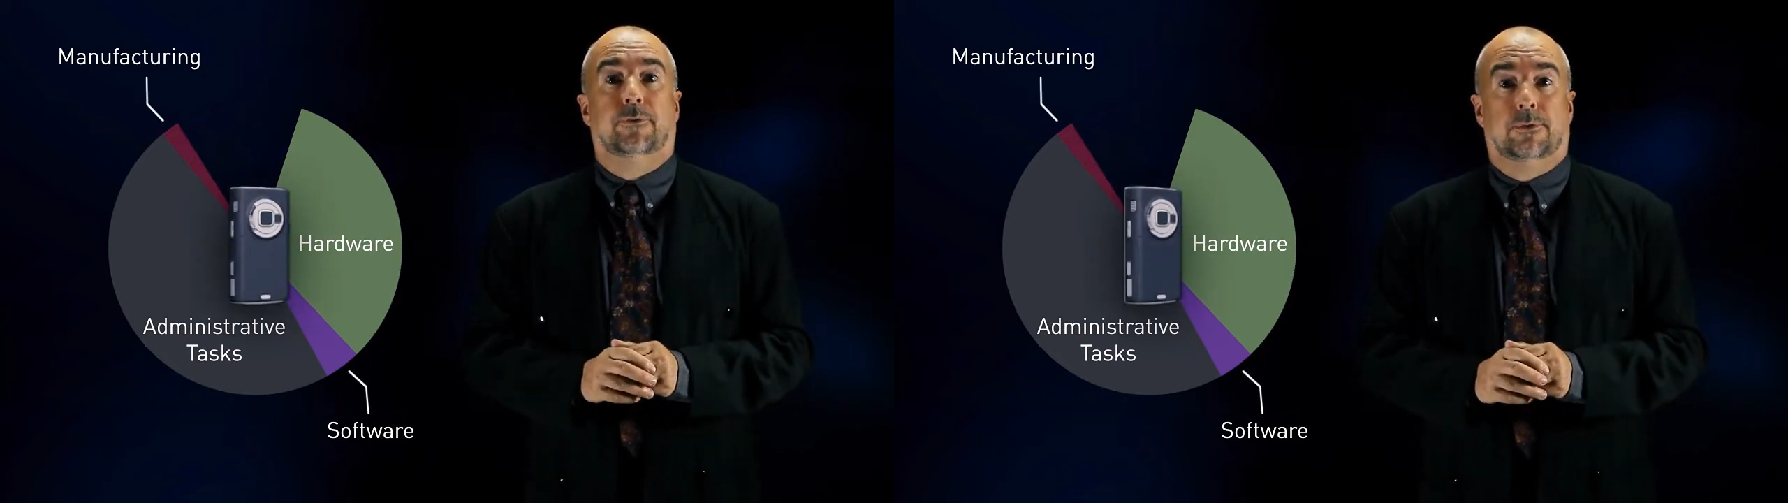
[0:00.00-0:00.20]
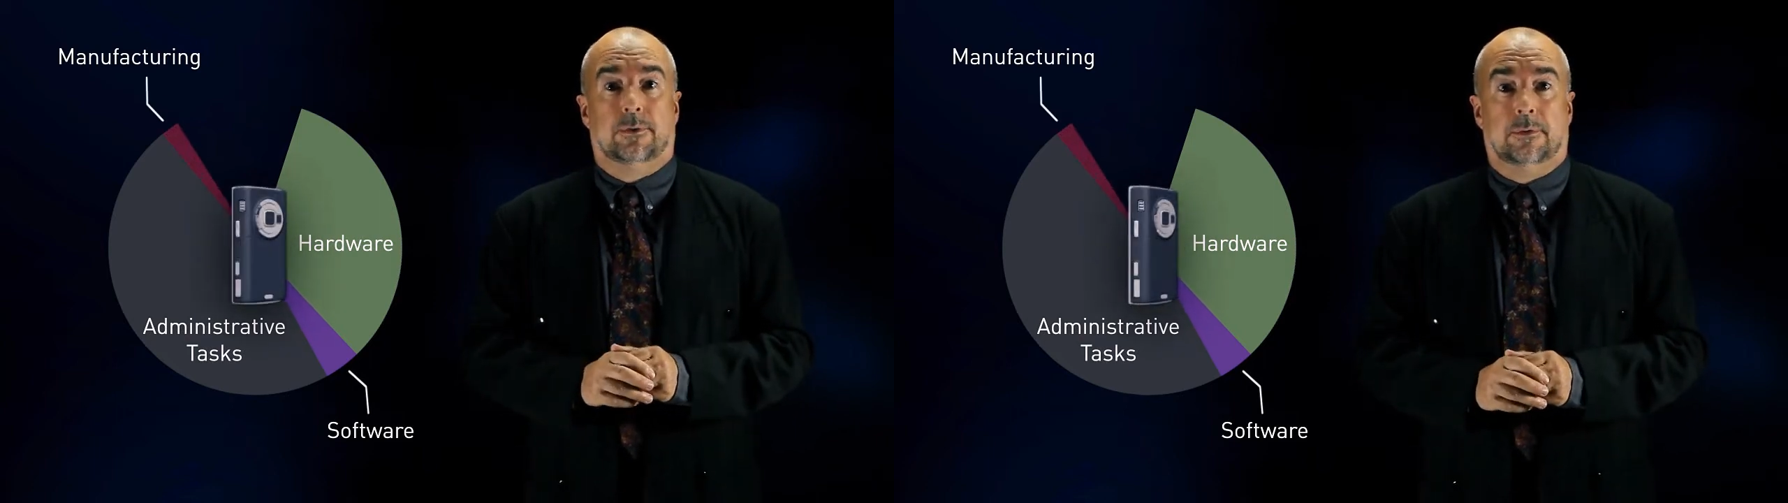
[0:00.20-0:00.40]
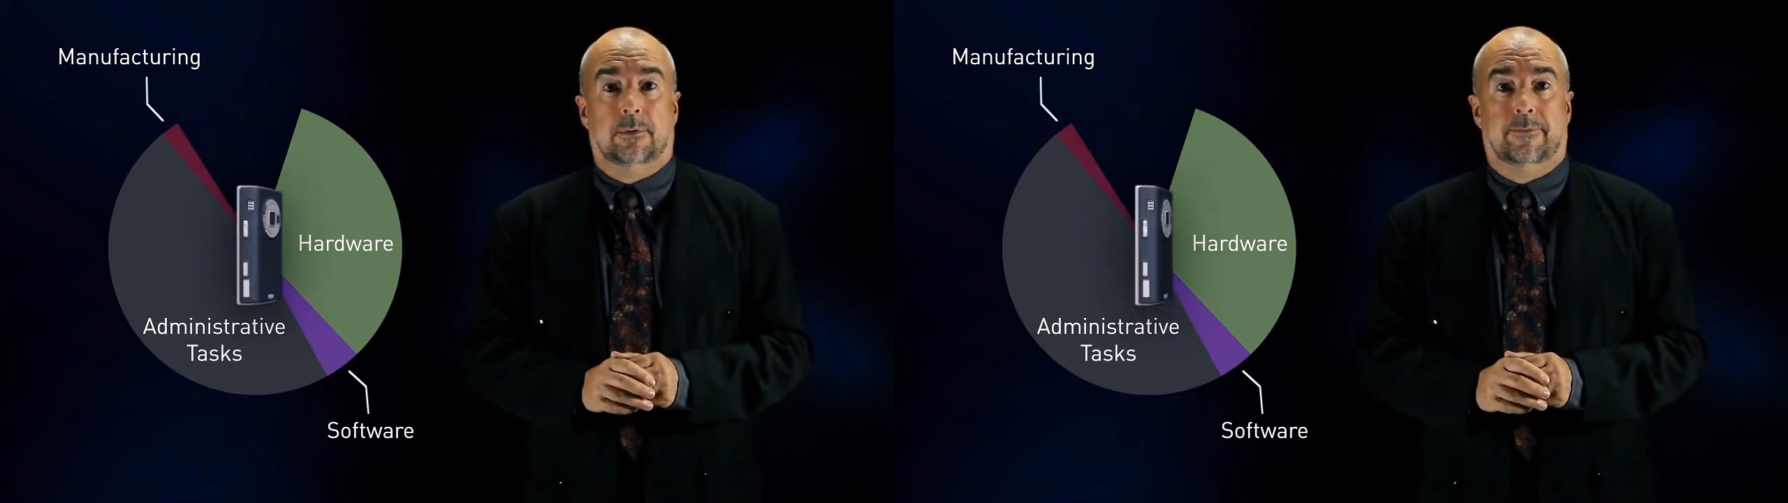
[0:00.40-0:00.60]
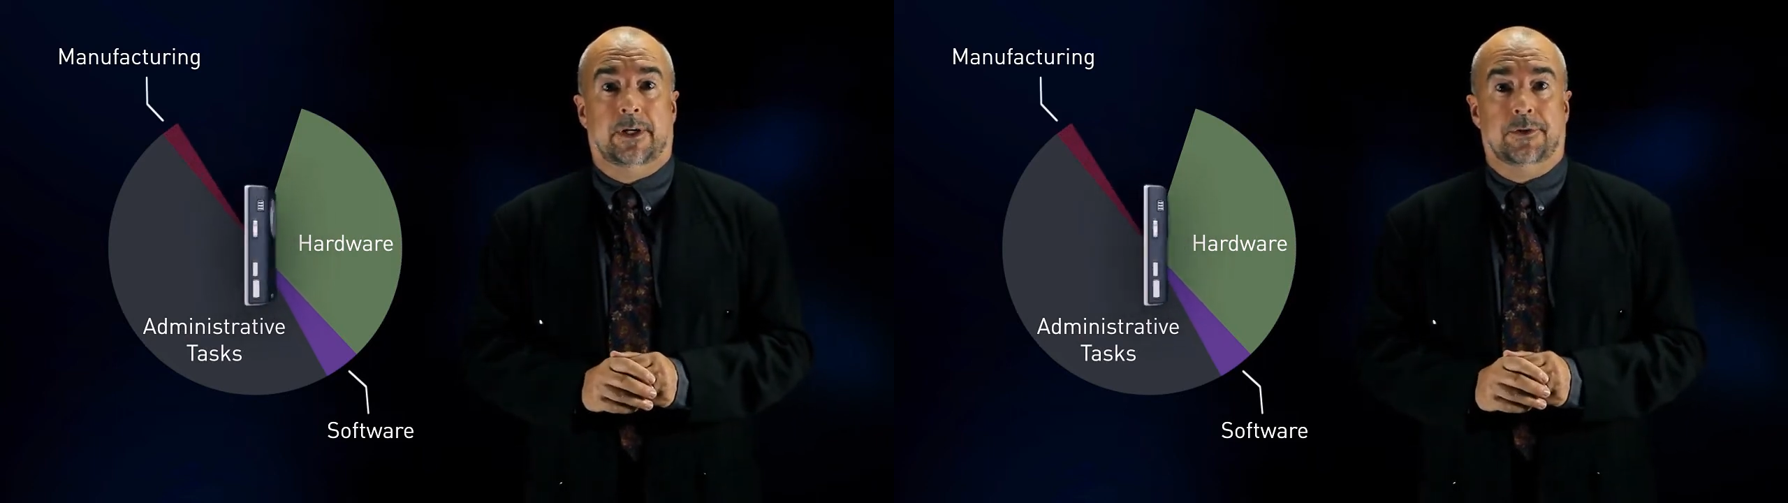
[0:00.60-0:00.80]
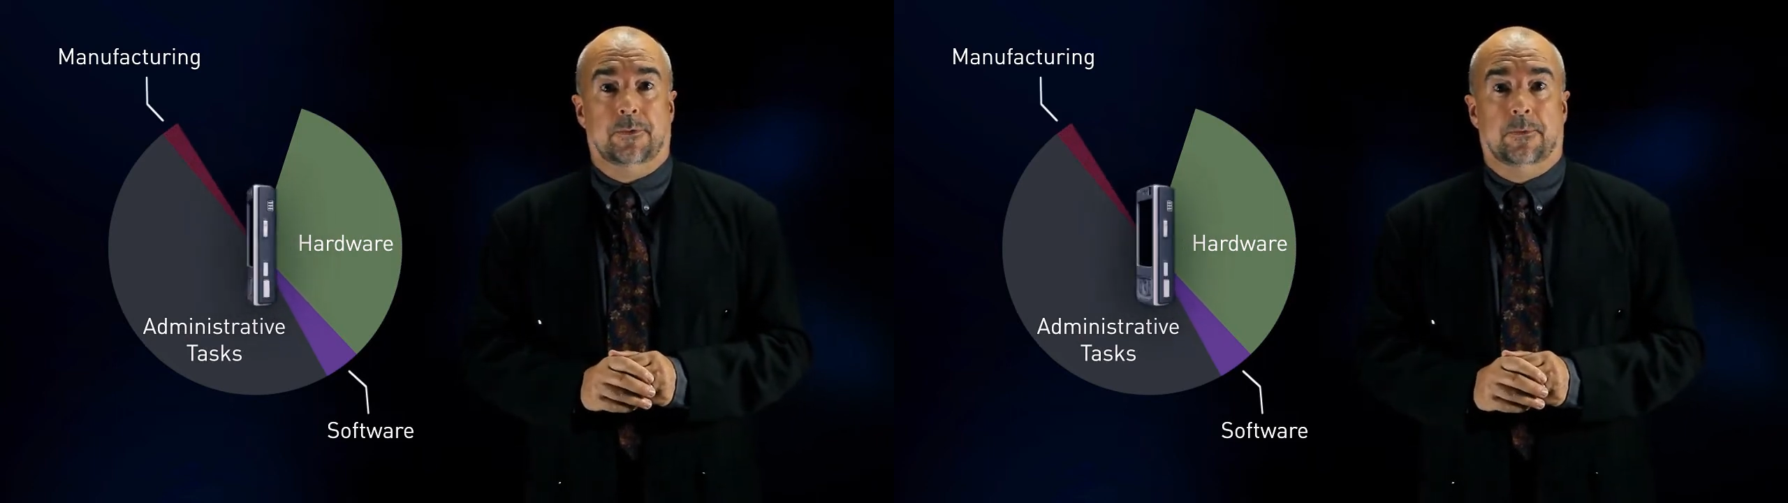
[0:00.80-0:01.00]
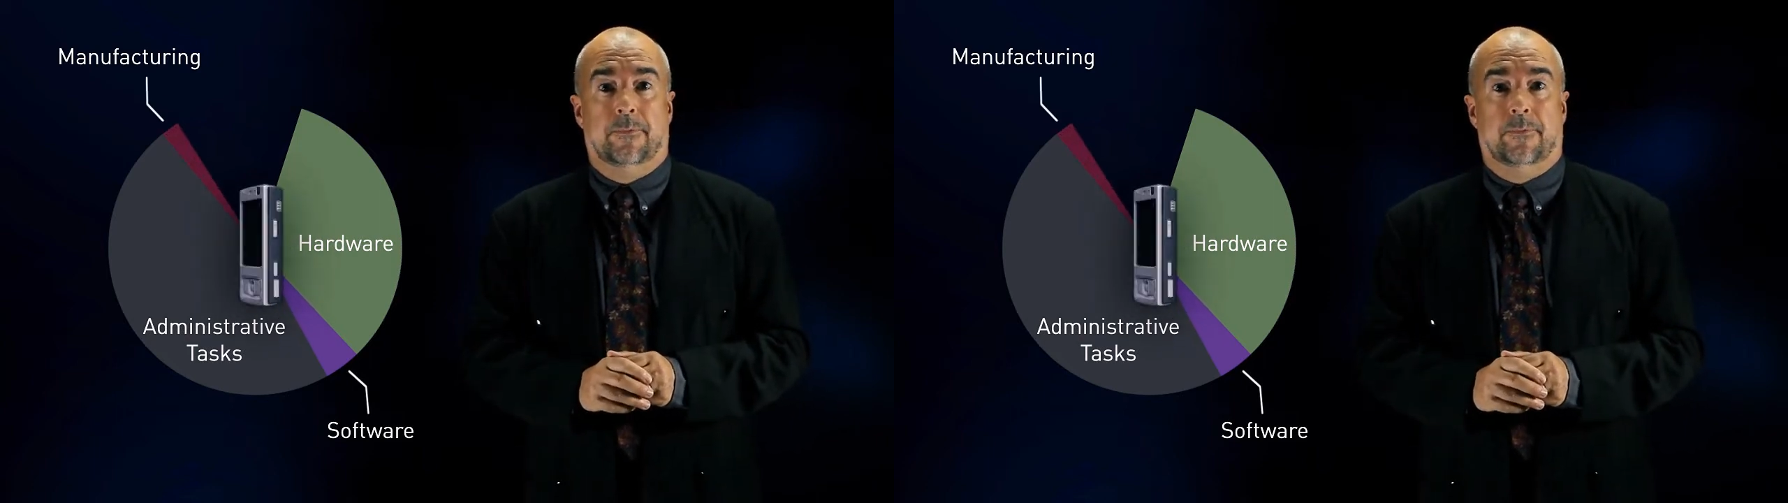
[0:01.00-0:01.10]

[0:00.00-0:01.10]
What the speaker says: the total value.